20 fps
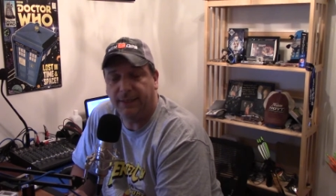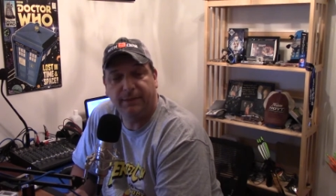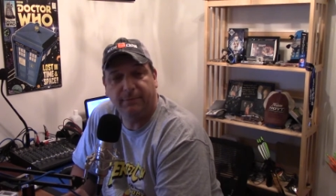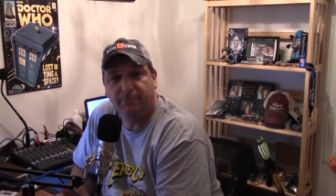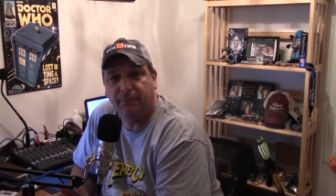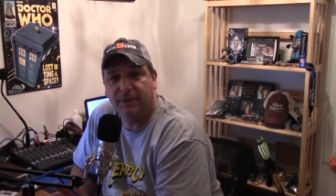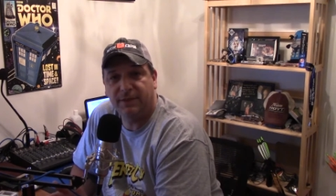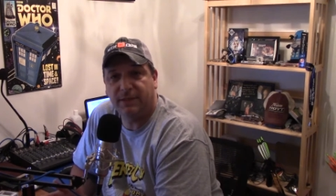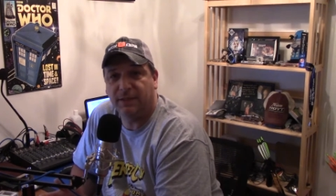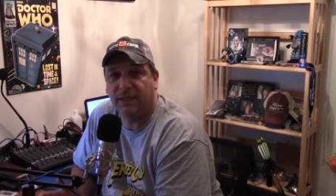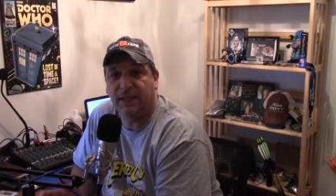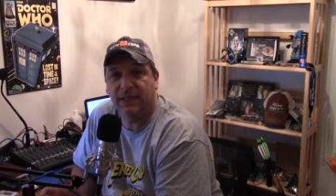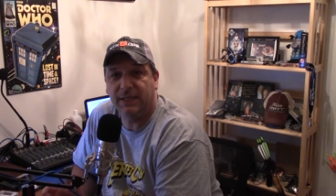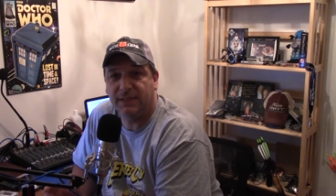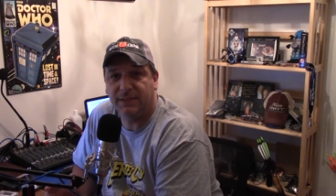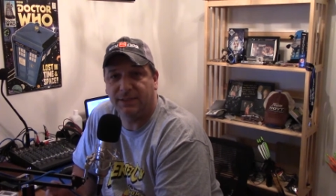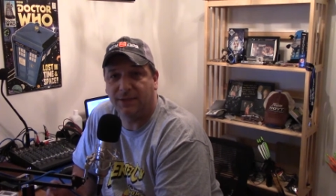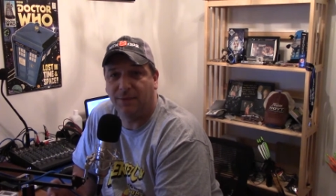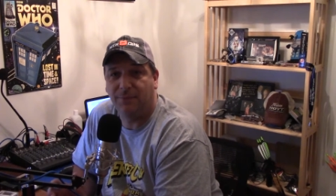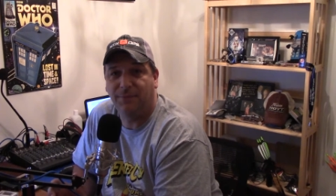must have
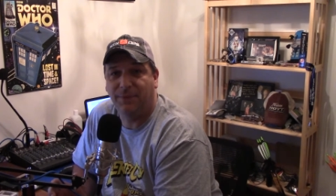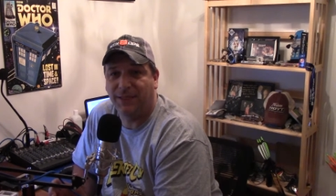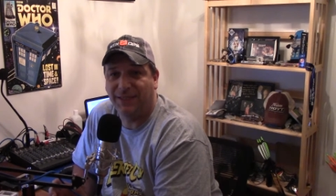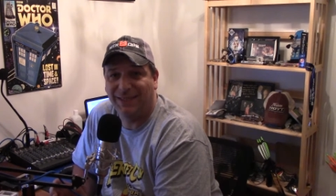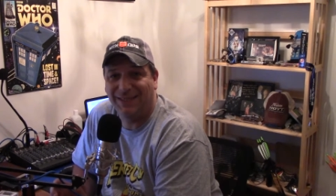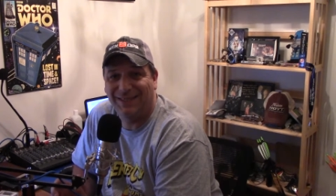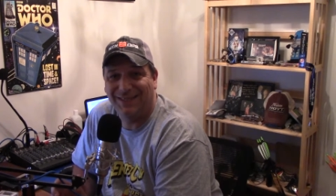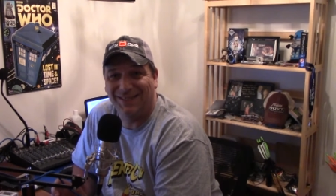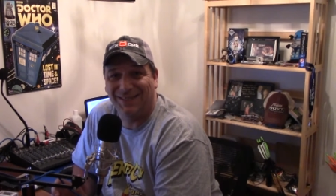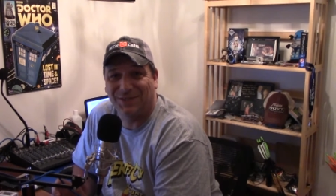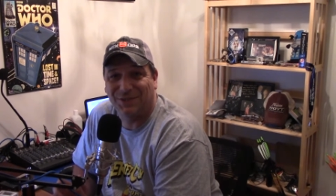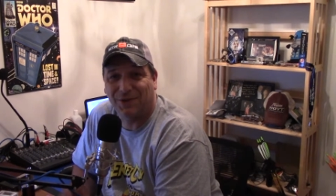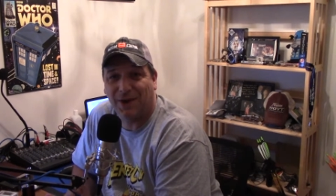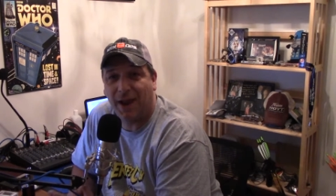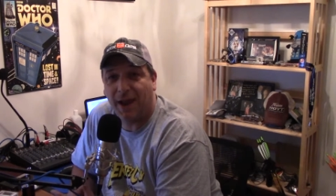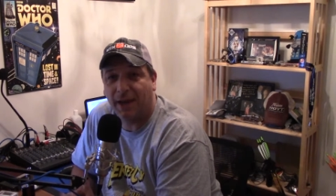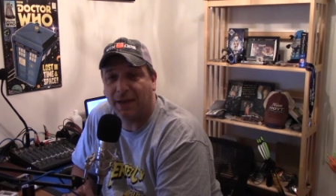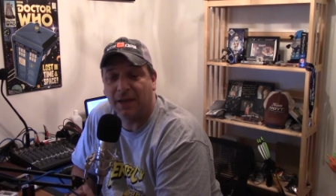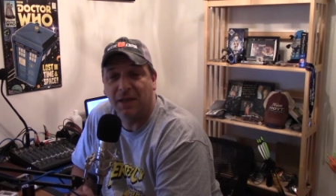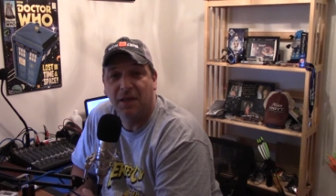hit something in the
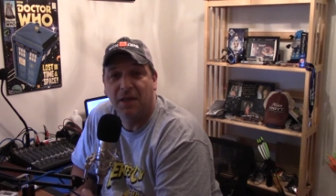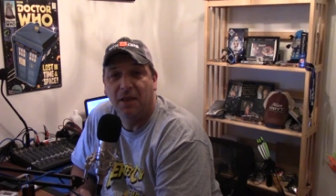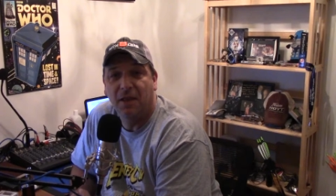track